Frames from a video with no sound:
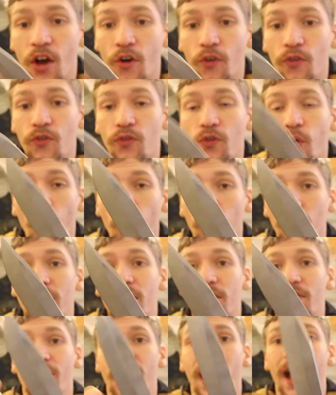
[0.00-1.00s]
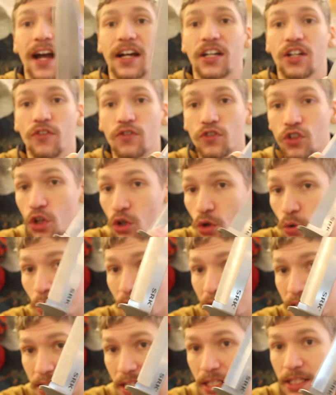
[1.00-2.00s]
for the fact of two
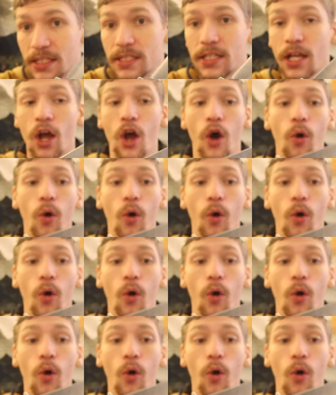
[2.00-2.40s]
reasons.